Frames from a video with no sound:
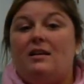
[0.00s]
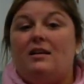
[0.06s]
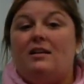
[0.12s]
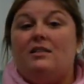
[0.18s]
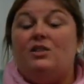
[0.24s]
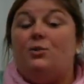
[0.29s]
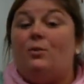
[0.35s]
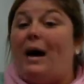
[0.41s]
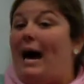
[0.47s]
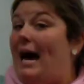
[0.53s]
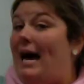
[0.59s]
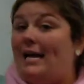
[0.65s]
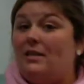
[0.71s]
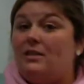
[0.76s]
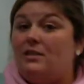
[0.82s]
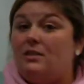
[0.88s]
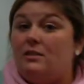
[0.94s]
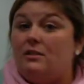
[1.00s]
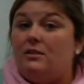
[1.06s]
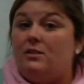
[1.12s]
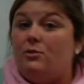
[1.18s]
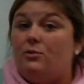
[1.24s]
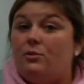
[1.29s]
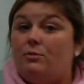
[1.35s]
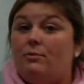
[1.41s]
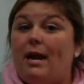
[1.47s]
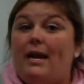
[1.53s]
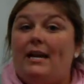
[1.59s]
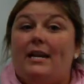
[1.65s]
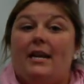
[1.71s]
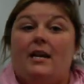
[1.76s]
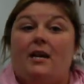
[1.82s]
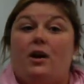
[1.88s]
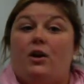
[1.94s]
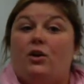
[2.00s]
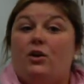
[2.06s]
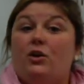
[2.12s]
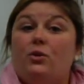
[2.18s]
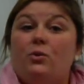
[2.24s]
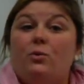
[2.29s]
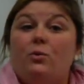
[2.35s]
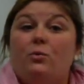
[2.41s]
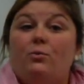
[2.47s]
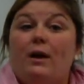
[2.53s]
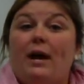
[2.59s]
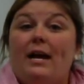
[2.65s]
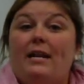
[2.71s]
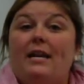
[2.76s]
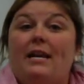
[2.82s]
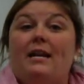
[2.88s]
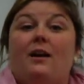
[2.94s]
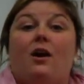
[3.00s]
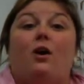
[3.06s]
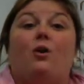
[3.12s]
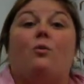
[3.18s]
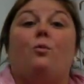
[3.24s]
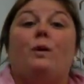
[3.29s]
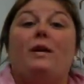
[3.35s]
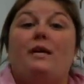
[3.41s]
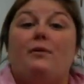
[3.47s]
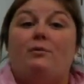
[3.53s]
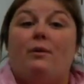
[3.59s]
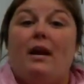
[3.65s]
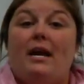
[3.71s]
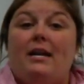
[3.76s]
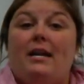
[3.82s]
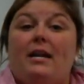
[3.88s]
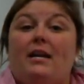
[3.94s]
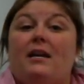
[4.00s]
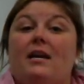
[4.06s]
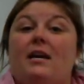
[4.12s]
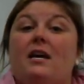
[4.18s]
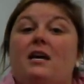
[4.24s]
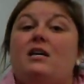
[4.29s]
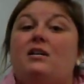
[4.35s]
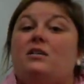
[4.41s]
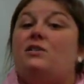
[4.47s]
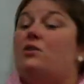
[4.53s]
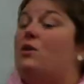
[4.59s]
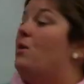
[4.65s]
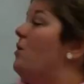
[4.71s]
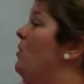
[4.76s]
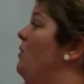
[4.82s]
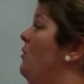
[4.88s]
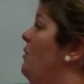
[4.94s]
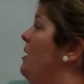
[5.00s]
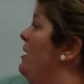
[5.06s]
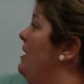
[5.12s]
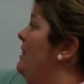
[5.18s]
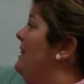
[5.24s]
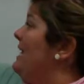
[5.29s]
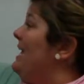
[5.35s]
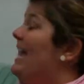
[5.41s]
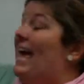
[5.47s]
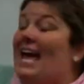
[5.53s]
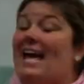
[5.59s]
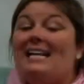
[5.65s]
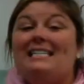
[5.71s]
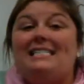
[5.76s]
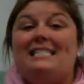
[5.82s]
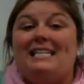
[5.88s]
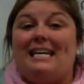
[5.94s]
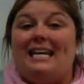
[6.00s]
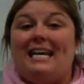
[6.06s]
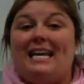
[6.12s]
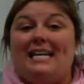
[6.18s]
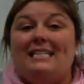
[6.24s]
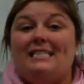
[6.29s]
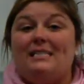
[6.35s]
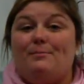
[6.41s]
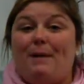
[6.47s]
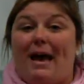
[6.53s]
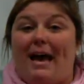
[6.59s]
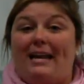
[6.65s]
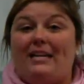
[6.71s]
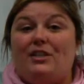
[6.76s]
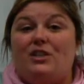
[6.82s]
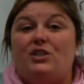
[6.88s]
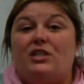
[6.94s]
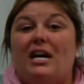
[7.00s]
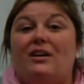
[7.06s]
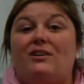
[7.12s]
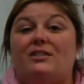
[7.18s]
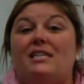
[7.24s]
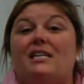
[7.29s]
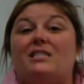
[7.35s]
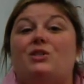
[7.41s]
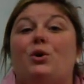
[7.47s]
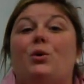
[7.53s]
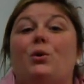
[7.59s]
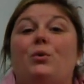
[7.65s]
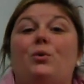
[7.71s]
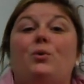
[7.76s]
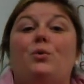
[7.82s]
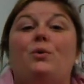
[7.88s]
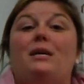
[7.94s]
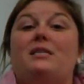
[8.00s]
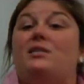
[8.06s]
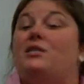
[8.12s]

Do I do the writing? Are you writing? Are we writing? So the ending in Spanish tells us who is